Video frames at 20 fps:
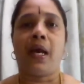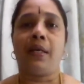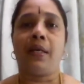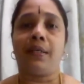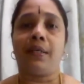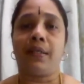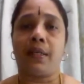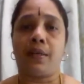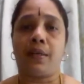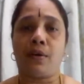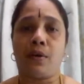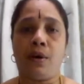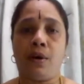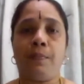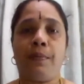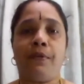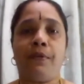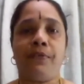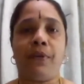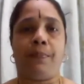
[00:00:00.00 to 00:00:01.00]
And at the
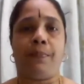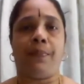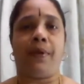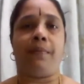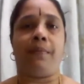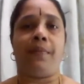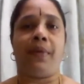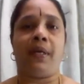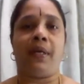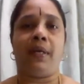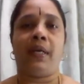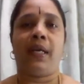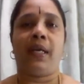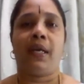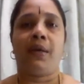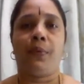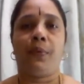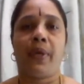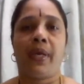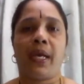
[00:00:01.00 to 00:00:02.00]
top of the pyramid,
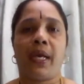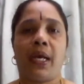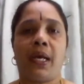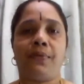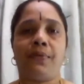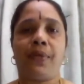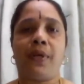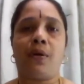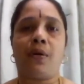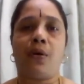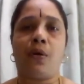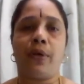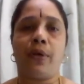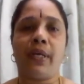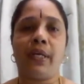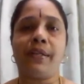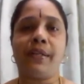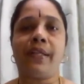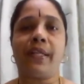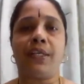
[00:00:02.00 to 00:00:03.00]
we have the
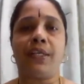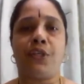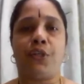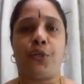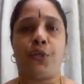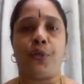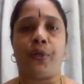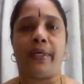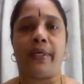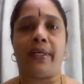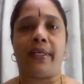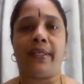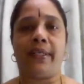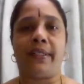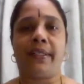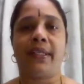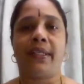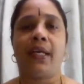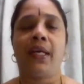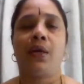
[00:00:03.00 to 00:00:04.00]
oils and
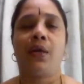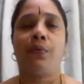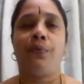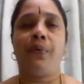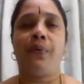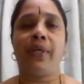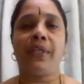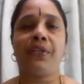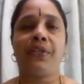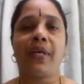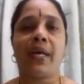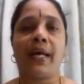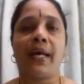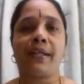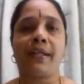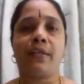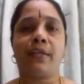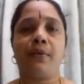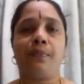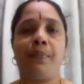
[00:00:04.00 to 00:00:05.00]
sugars, which
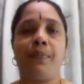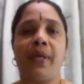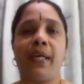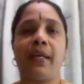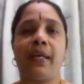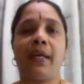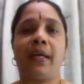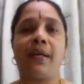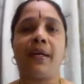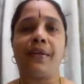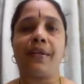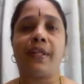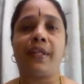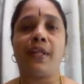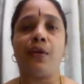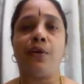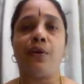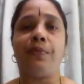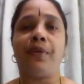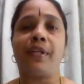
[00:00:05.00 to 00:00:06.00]
has to be
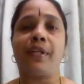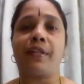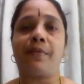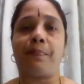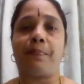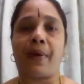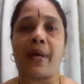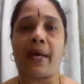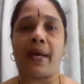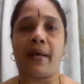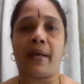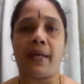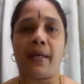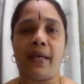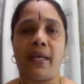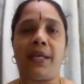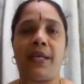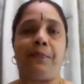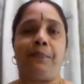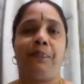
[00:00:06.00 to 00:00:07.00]
consumed
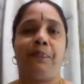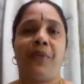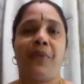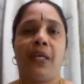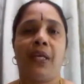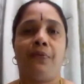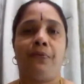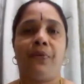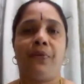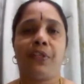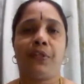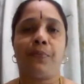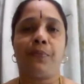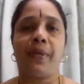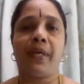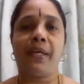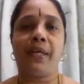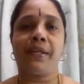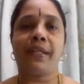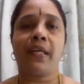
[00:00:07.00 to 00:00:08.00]
sparingly, which
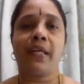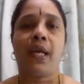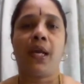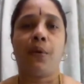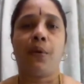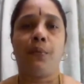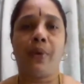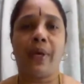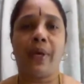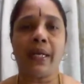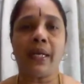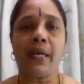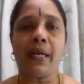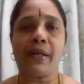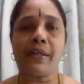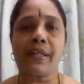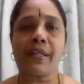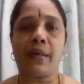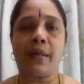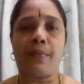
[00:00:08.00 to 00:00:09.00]
means very
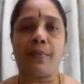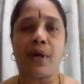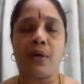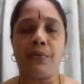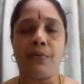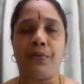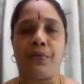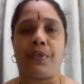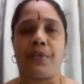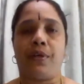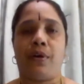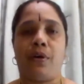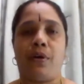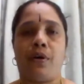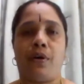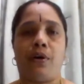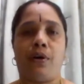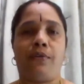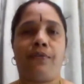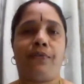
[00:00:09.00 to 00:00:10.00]
less amount
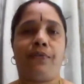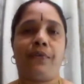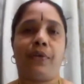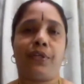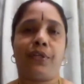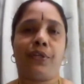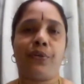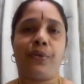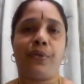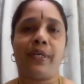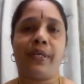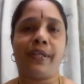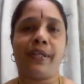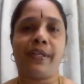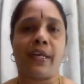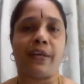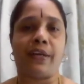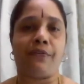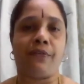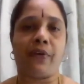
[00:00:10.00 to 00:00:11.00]
of
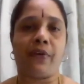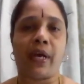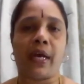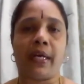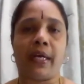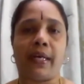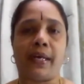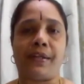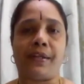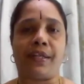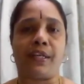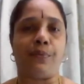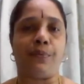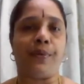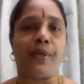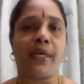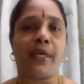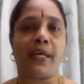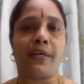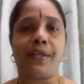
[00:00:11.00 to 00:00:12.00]
sugars and fat has to
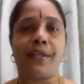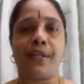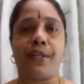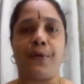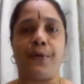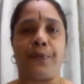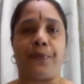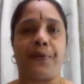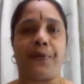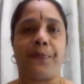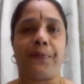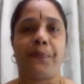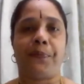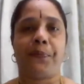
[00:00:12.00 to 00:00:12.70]
be consumed.